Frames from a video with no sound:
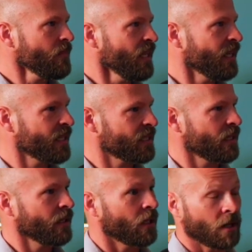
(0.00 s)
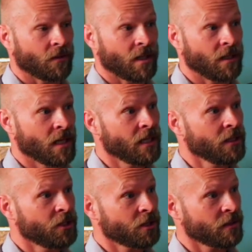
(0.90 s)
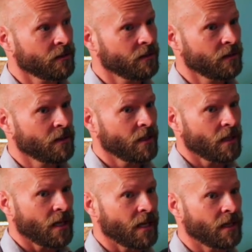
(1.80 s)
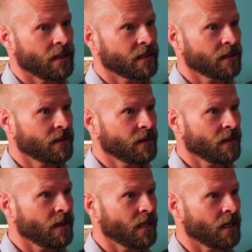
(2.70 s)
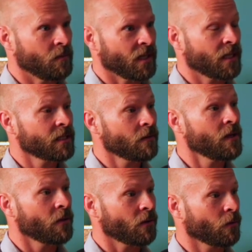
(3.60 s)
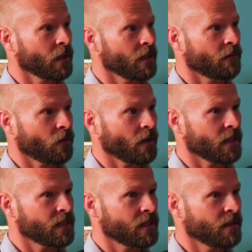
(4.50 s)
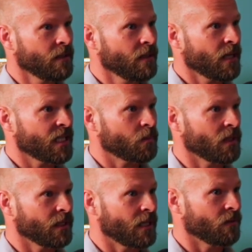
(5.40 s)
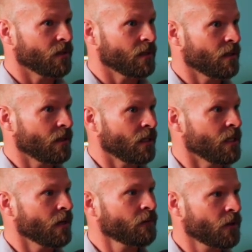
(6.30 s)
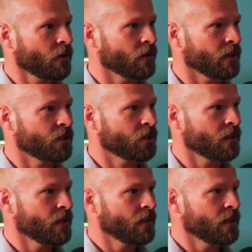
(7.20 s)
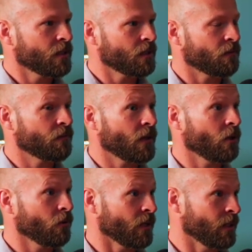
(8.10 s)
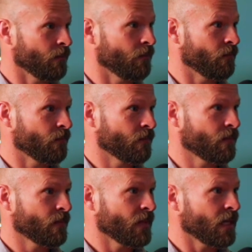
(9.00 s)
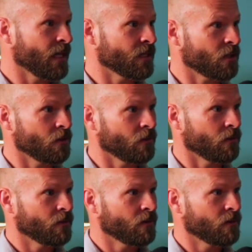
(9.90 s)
has gotten the nudge mm-hmm. and and because of the authority of Christ has been given enough courage to follow him mm-hmm. into